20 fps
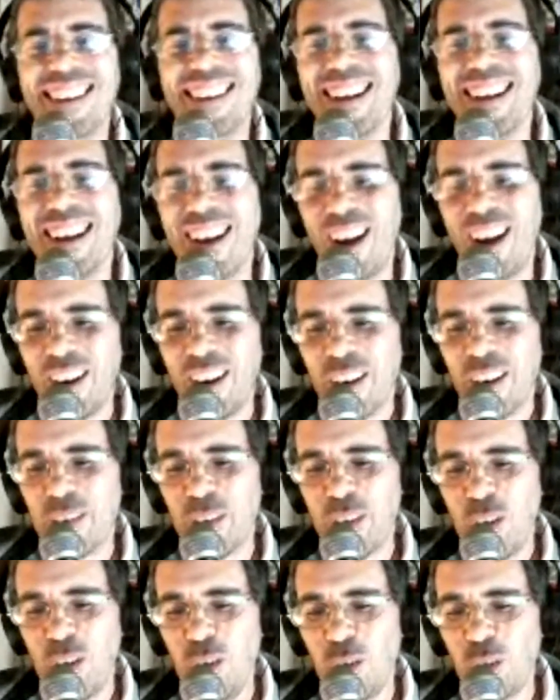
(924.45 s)
All right, well,
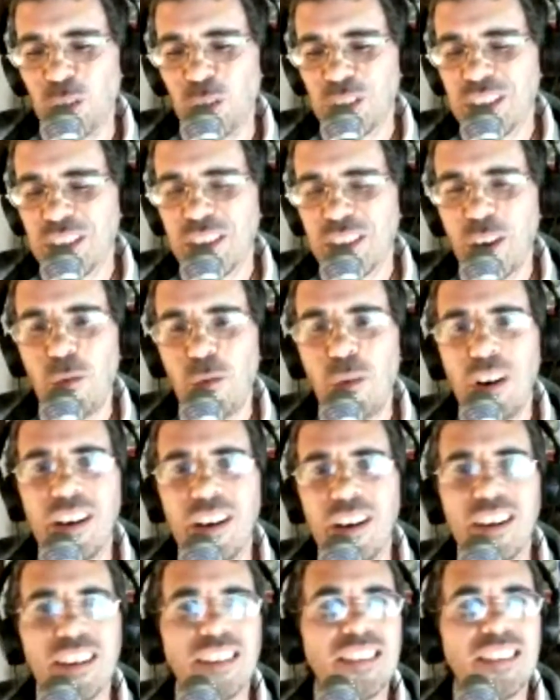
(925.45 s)
cool.
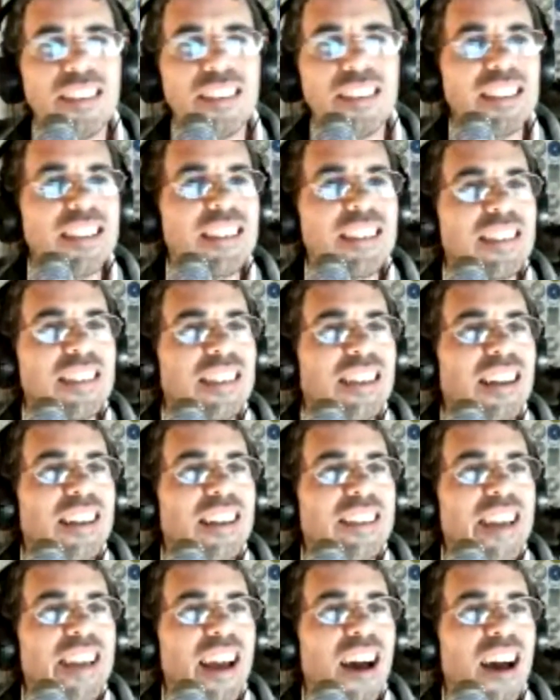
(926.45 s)
So
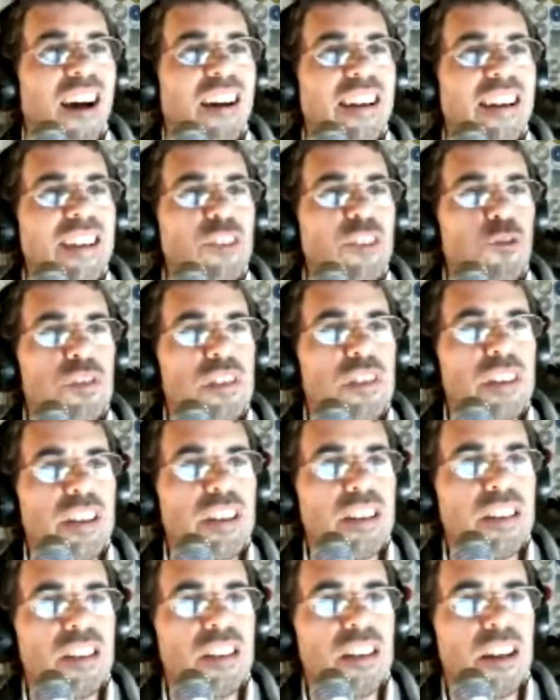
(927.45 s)
yeah,
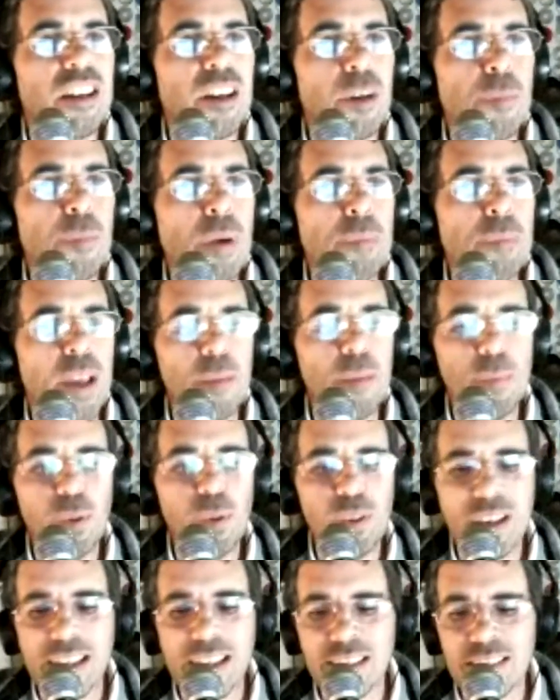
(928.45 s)
interesting paper,
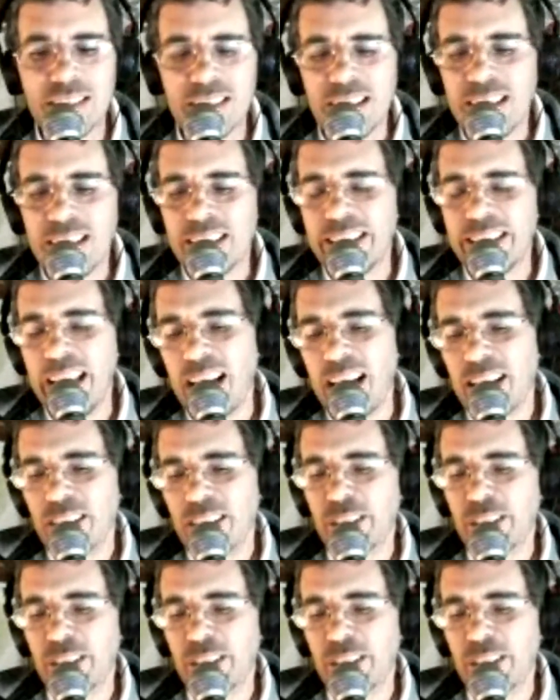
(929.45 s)
and yeah,